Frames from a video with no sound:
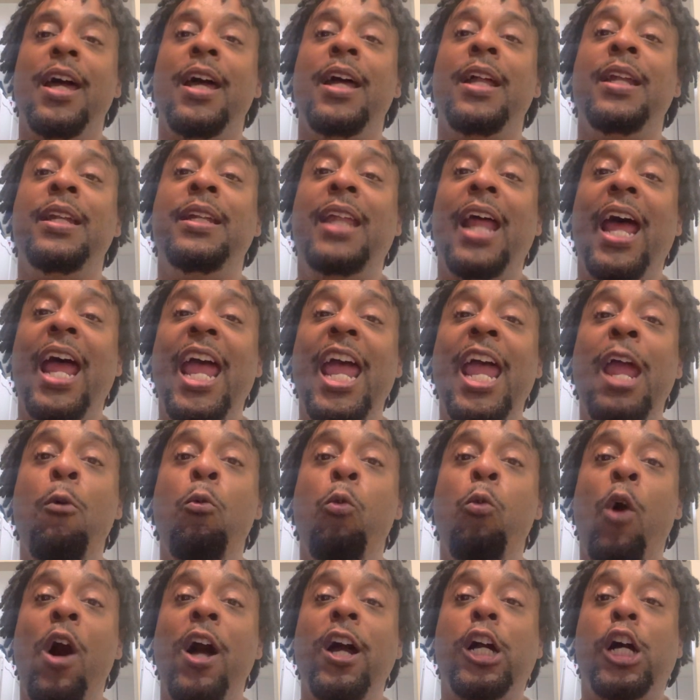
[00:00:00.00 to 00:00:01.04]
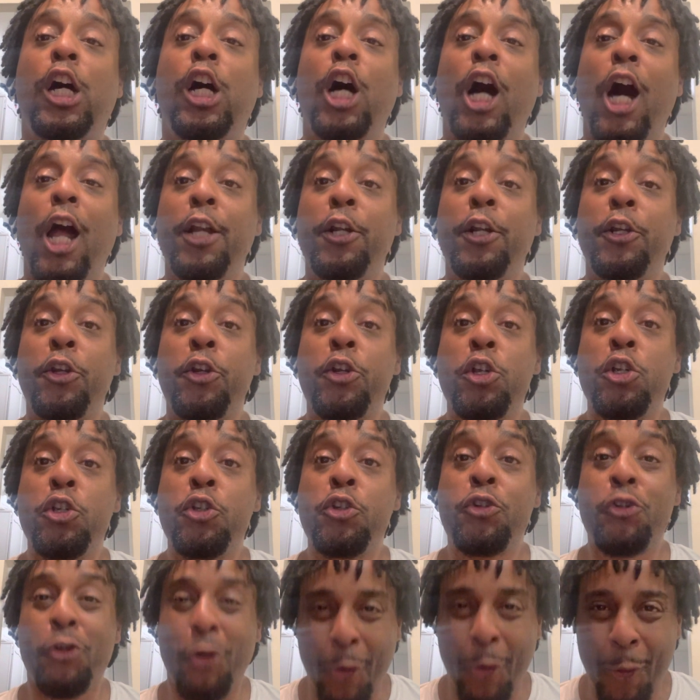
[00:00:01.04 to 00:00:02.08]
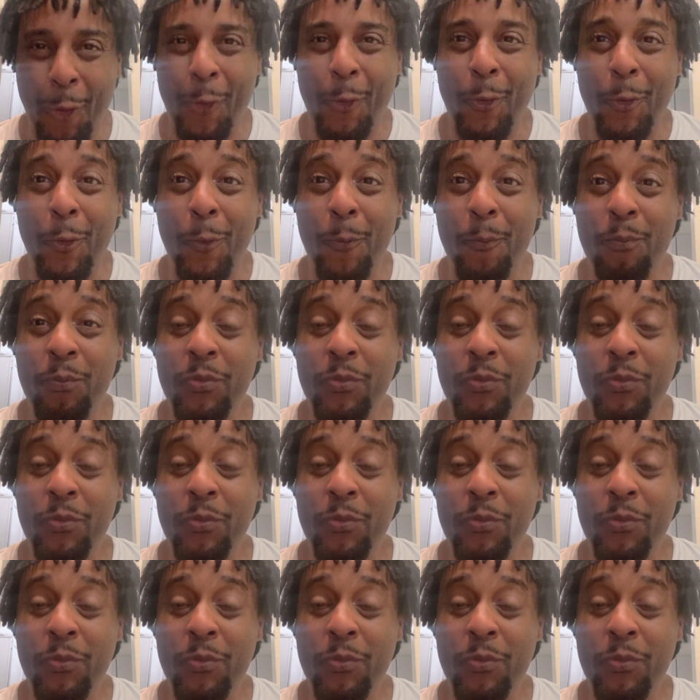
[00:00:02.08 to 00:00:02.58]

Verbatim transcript: They want control.